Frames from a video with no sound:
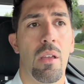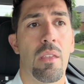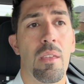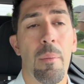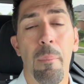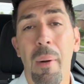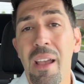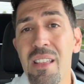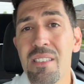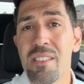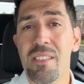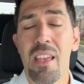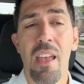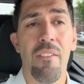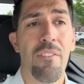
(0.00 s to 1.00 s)
You might
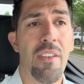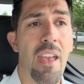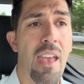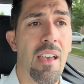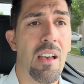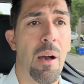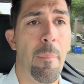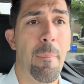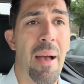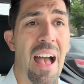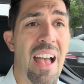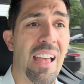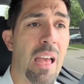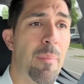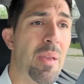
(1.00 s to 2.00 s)
see a V8 come
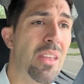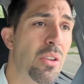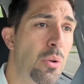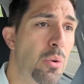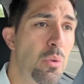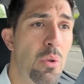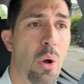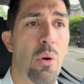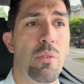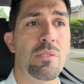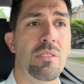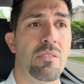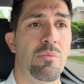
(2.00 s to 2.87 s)
back. I mean, who knows?